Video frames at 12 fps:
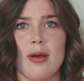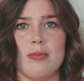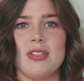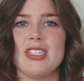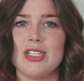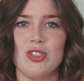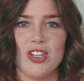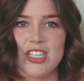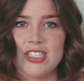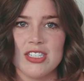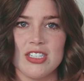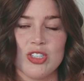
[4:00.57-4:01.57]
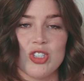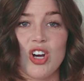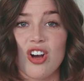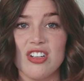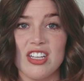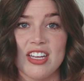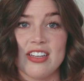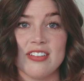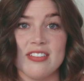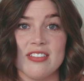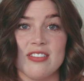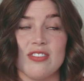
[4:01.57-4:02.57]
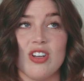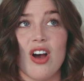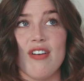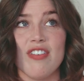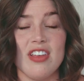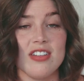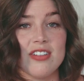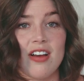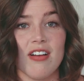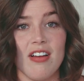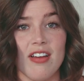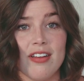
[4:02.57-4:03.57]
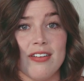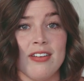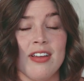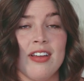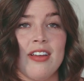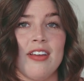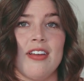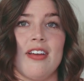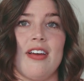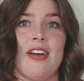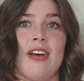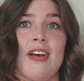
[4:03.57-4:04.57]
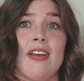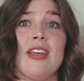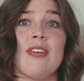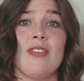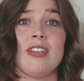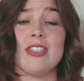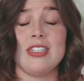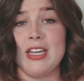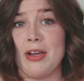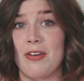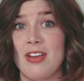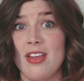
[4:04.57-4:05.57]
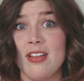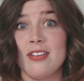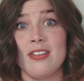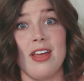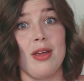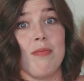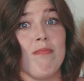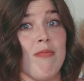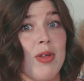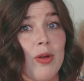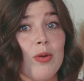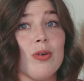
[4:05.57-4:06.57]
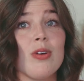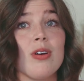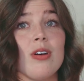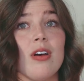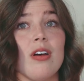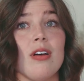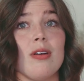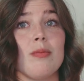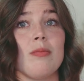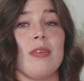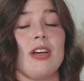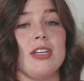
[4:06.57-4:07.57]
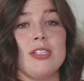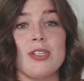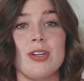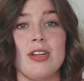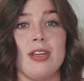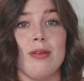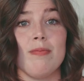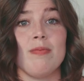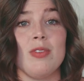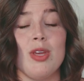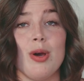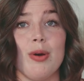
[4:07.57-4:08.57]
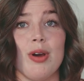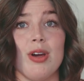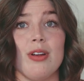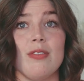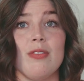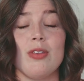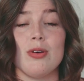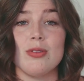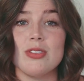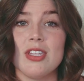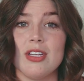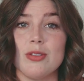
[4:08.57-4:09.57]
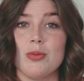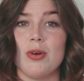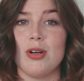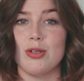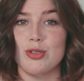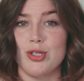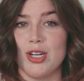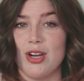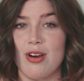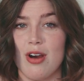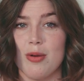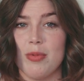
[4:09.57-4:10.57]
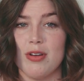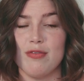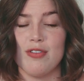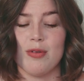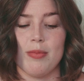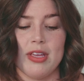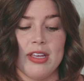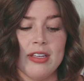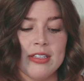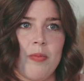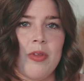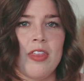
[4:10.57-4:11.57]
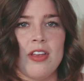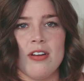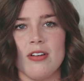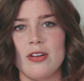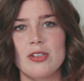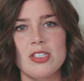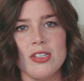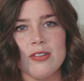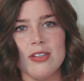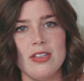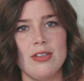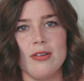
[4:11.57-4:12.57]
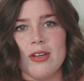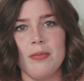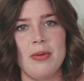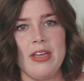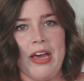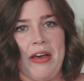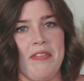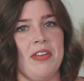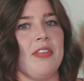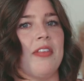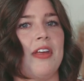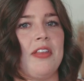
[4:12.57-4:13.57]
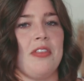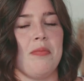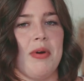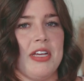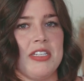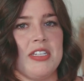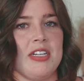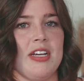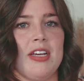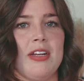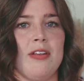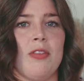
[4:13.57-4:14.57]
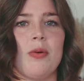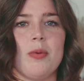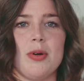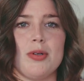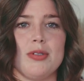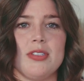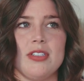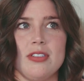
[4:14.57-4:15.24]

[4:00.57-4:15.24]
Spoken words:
citrus, chocolate, coffee is not good, even dairy, like milk, ice cream, yogurt, those things will all trigger heartburn for me. But then also you can be having like the best diet in the world